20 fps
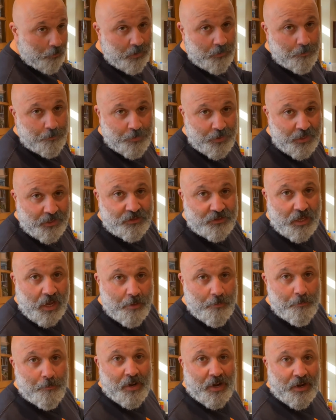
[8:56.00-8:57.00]
be picked
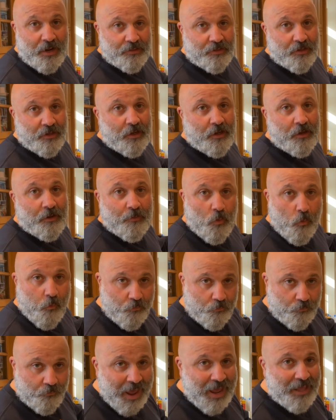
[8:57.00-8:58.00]
out by the
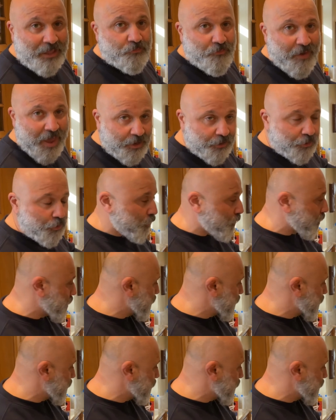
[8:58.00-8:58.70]
vacuum.